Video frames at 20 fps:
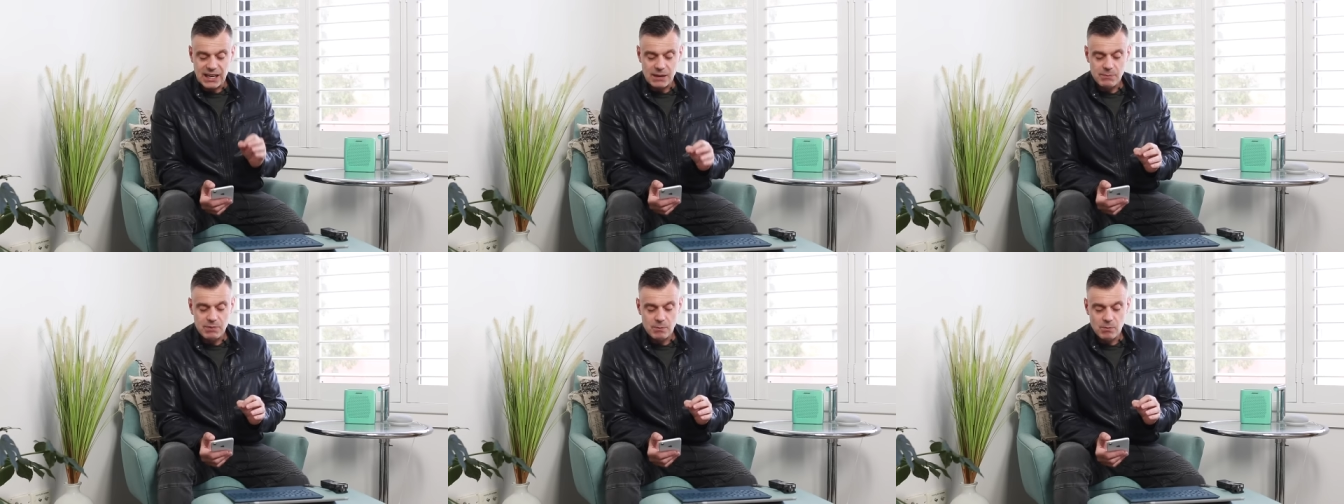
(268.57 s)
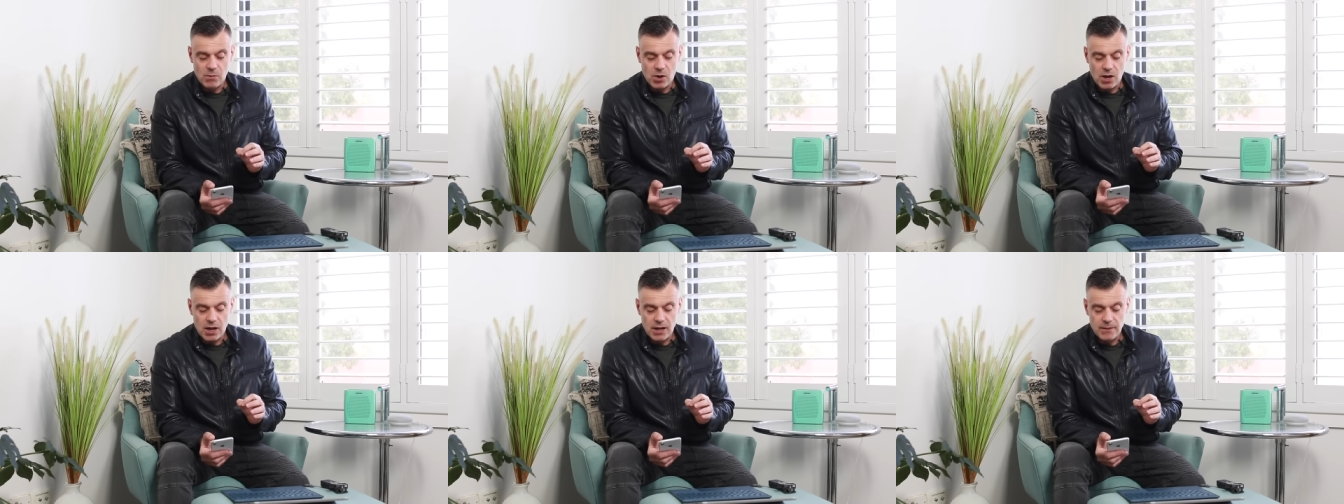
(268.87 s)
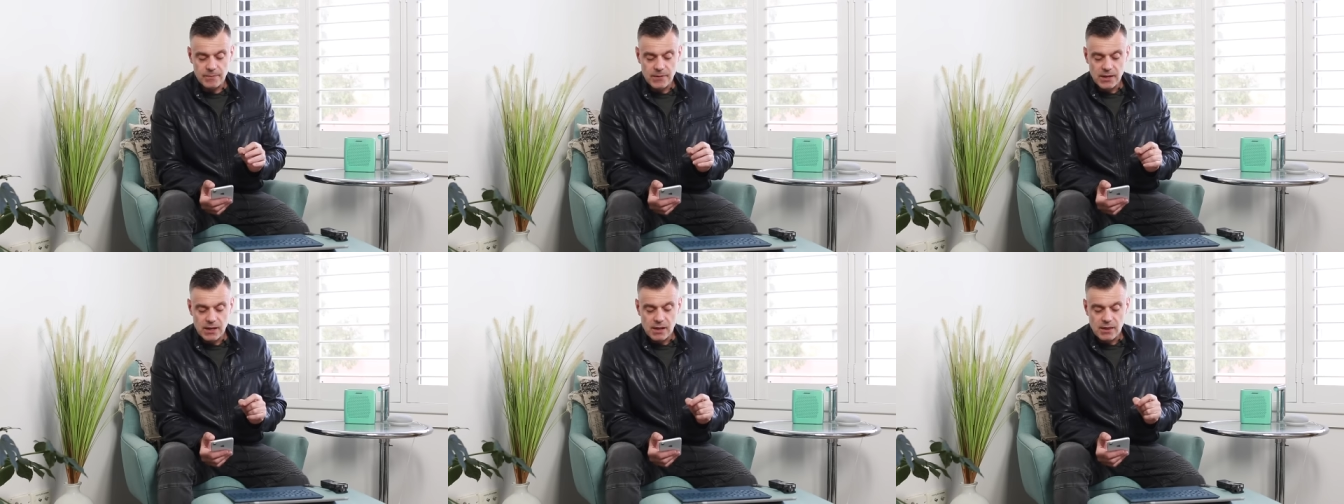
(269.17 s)
keep in
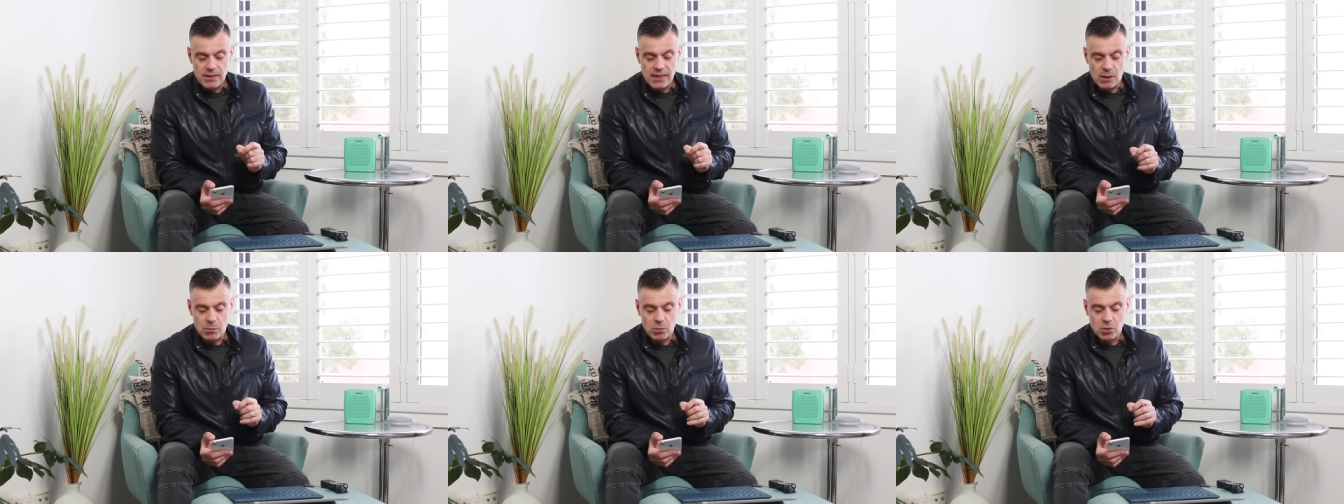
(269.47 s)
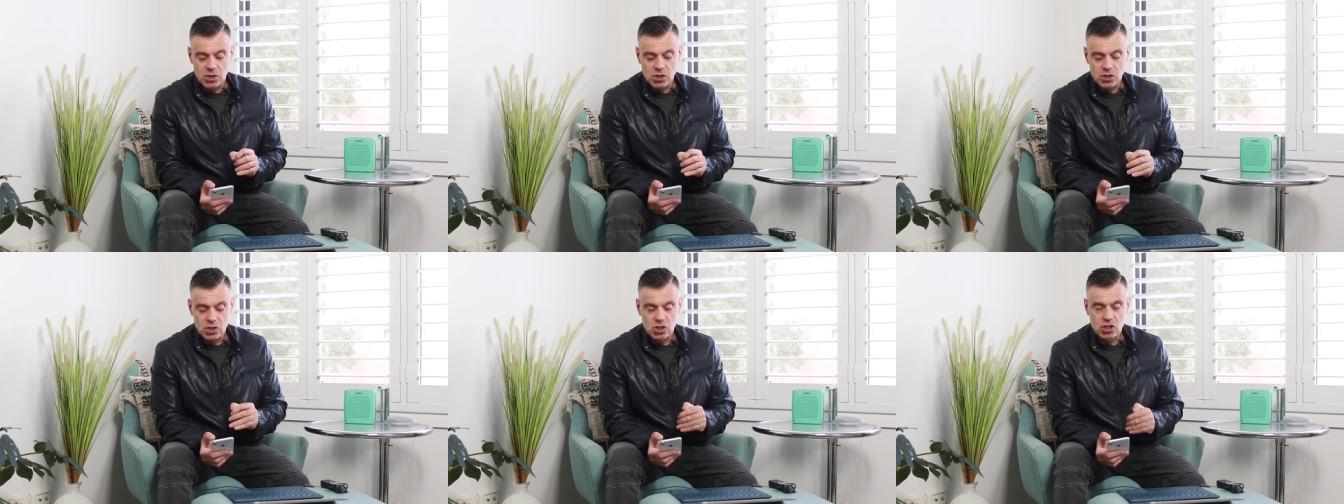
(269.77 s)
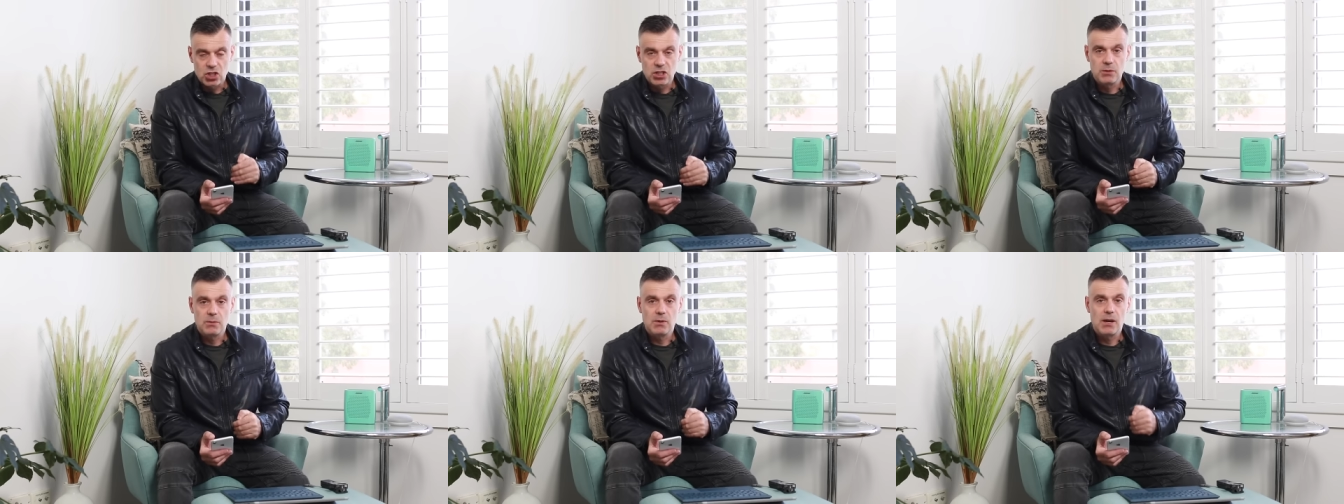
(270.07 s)
mind that will
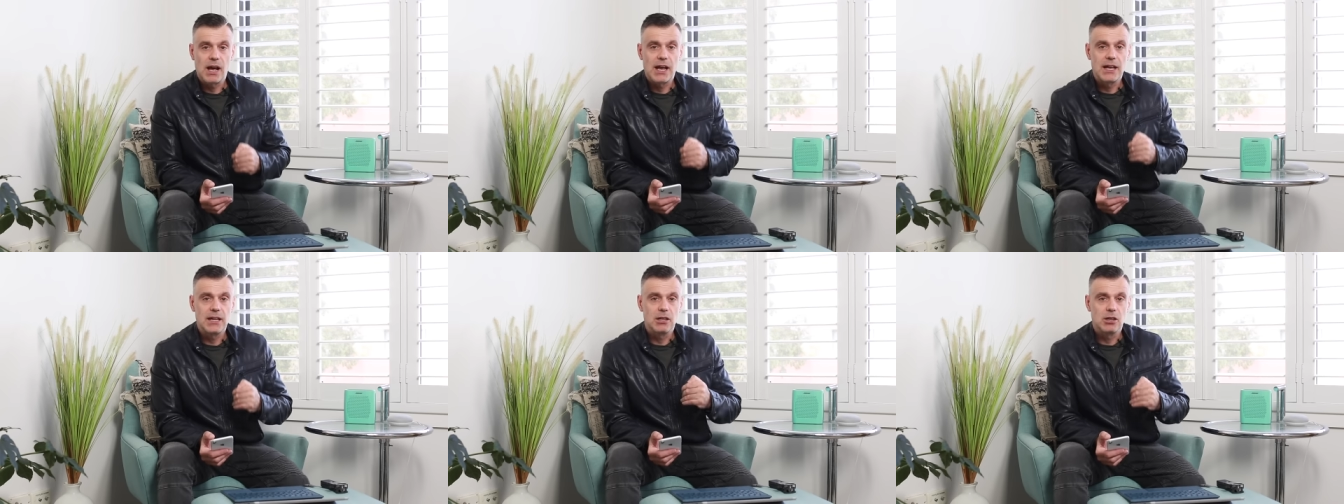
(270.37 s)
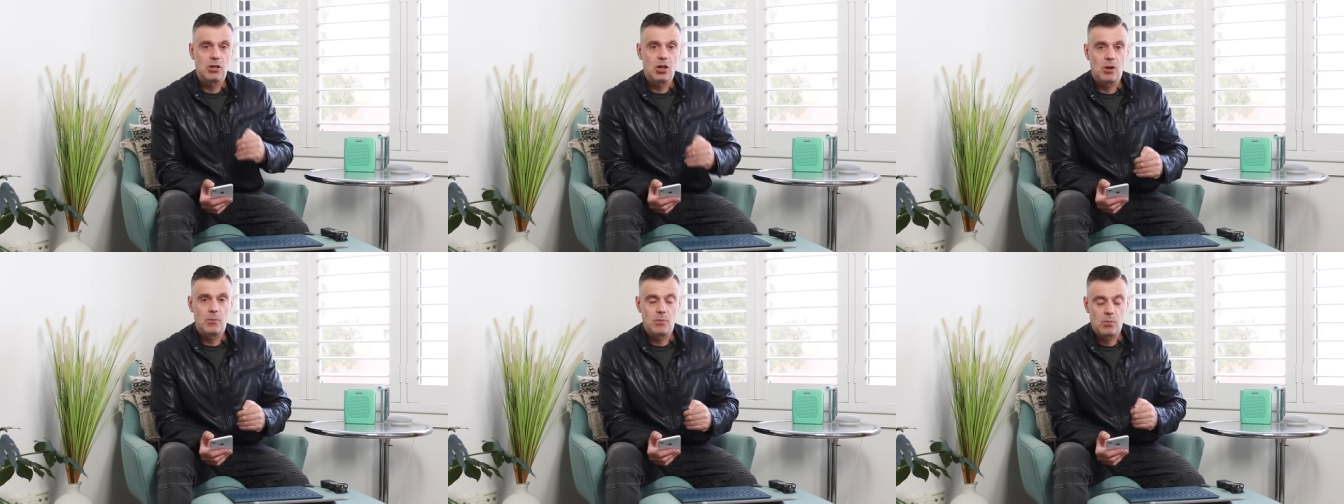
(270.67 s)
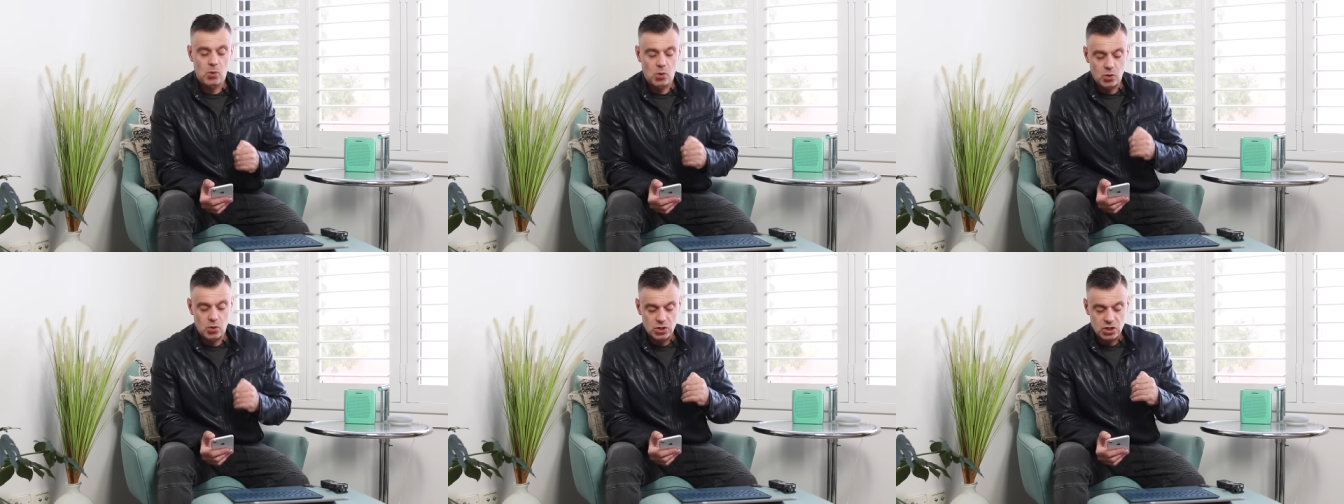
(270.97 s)
consume a lot
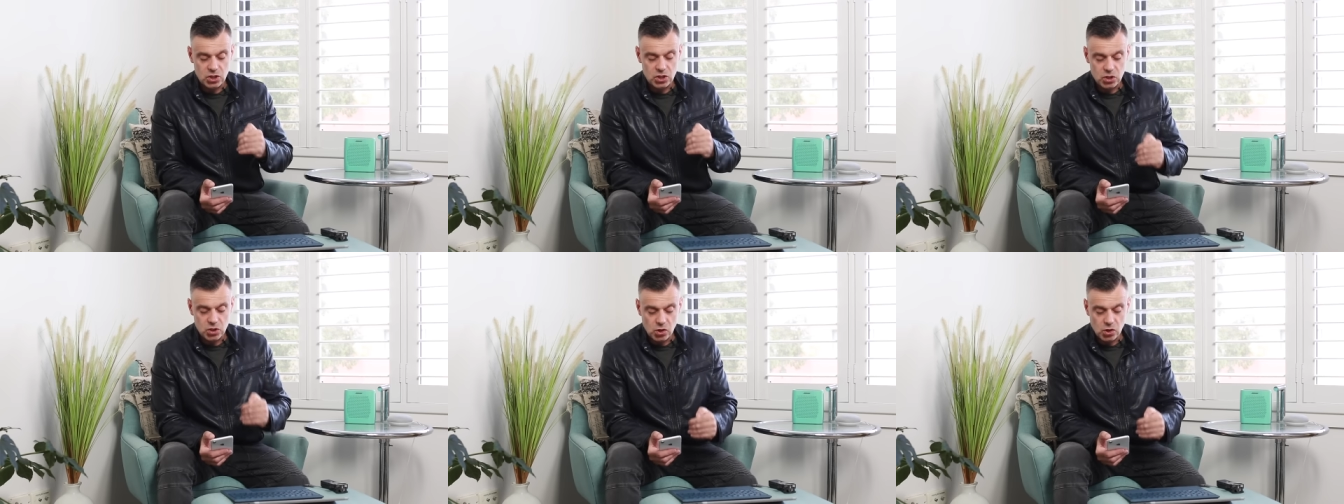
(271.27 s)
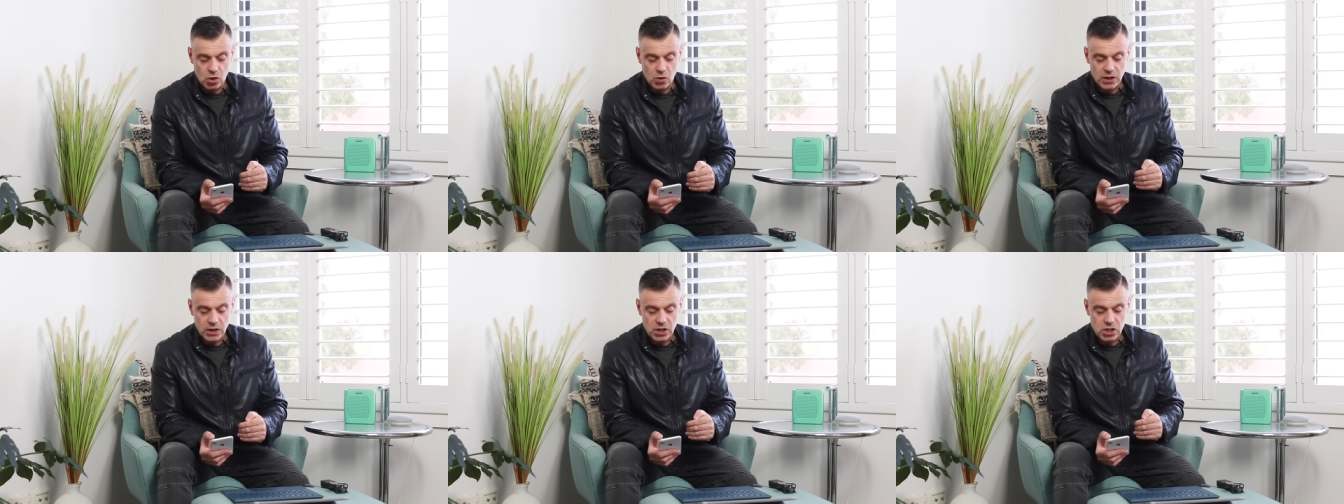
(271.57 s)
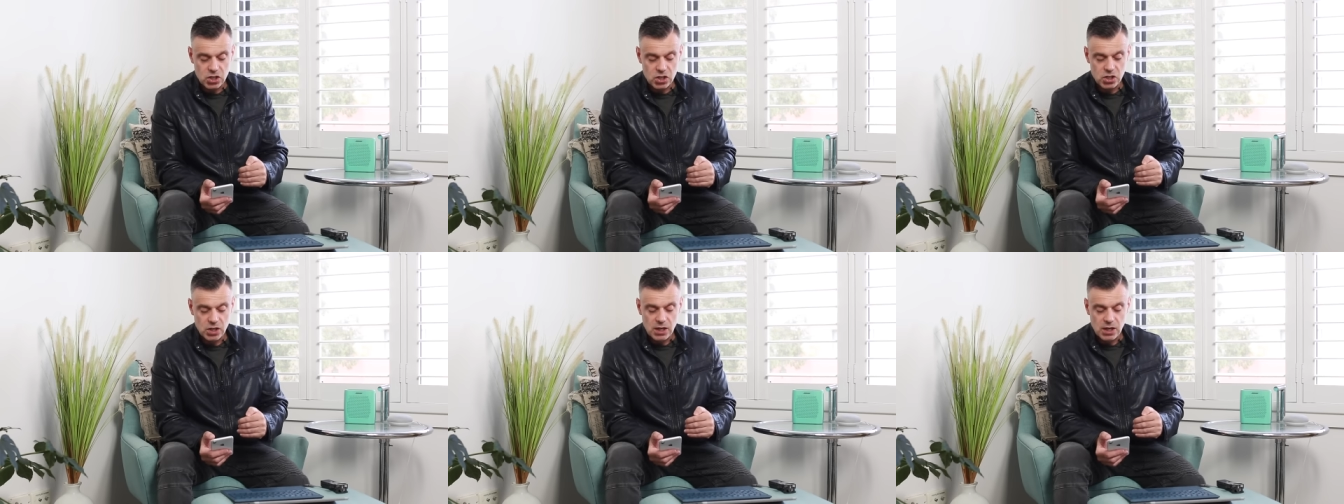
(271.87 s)
more
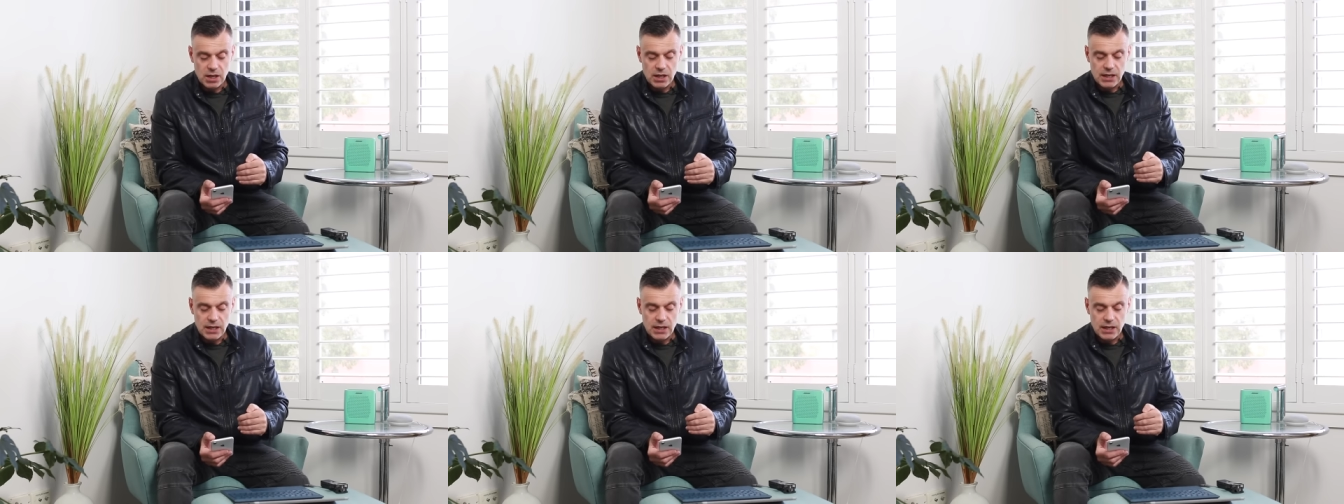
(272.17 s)
storage.